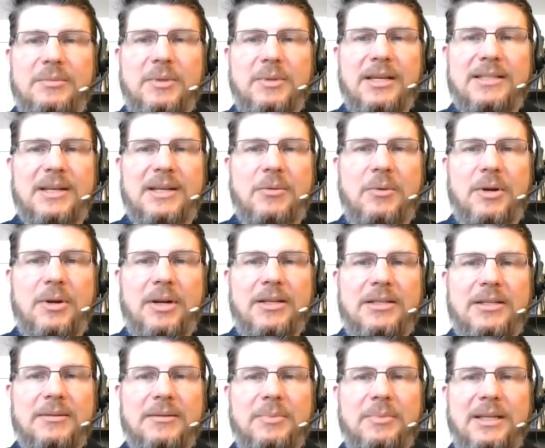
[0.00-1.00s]
because I wanted
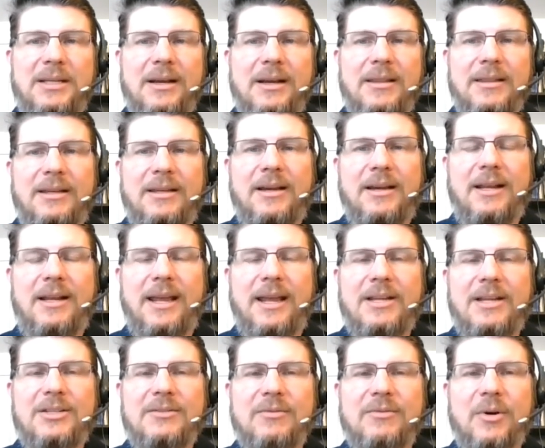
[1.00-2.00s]
to be on the cutting
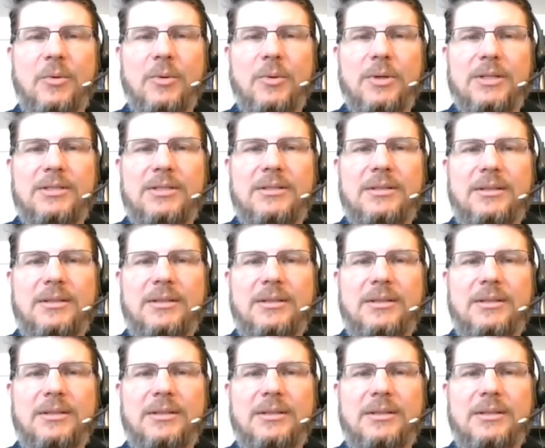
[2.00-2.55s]
edge of what was